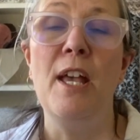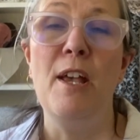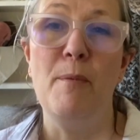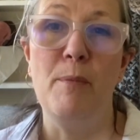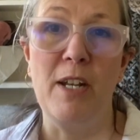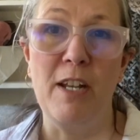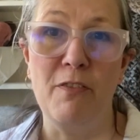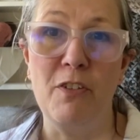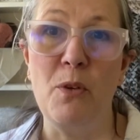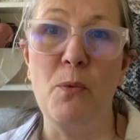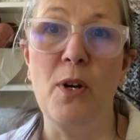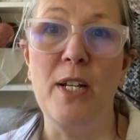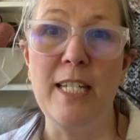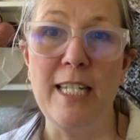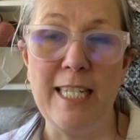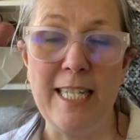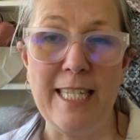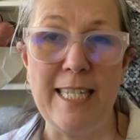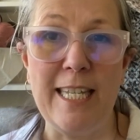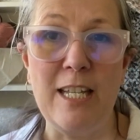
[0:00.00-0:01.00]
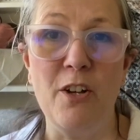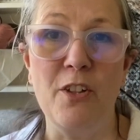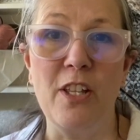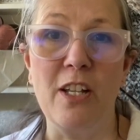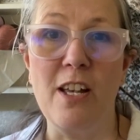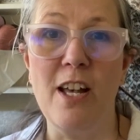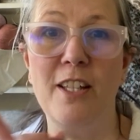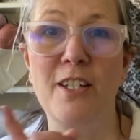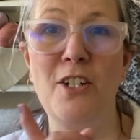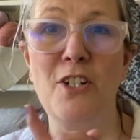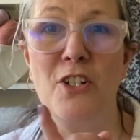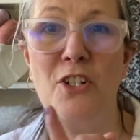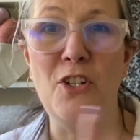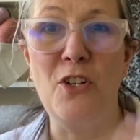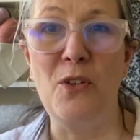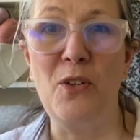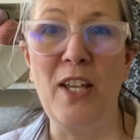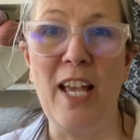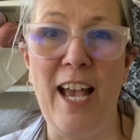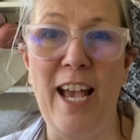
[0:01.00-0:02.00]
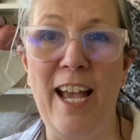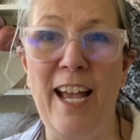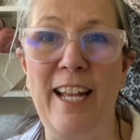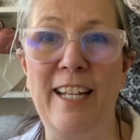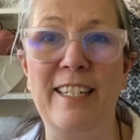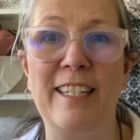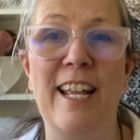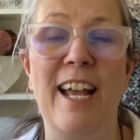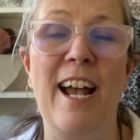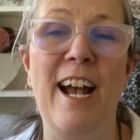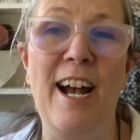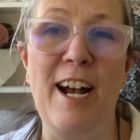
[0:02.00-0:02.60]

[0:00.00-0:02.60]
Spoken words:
but if you wanted to see all the colors, you can,